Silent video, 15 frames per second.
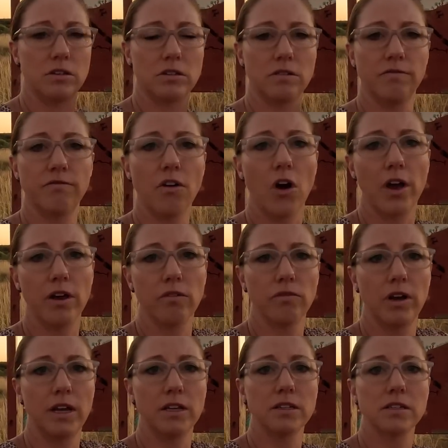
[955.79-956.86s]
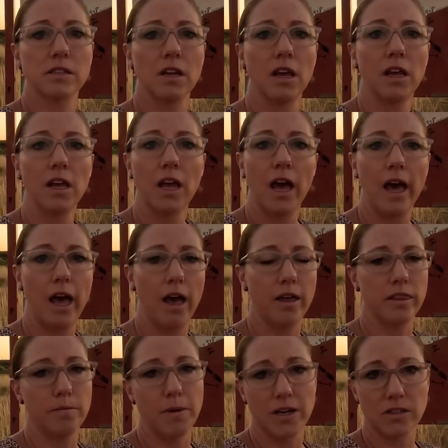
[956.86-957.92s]
There's some fire rings.
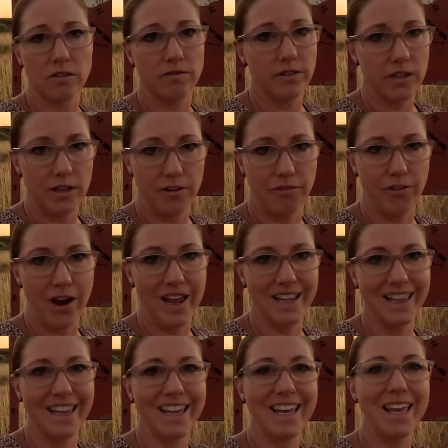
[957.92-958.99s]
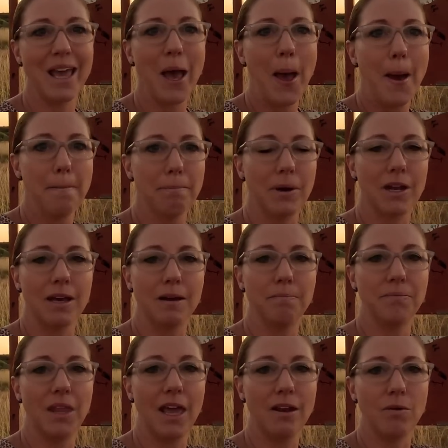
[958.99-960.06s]
The bugs are very friendly. But
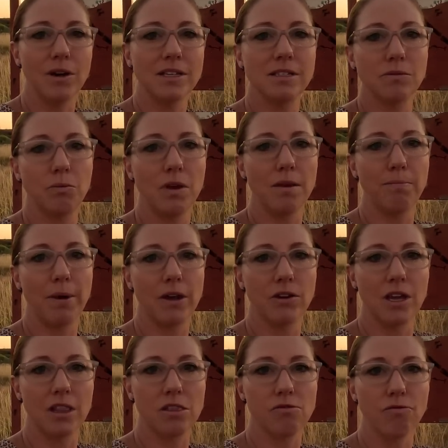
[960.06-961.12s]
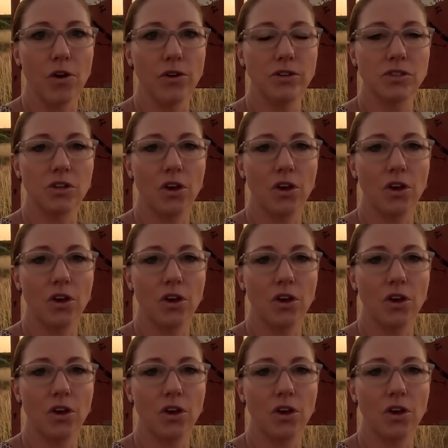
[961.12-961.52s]
anyways, we better hit the road.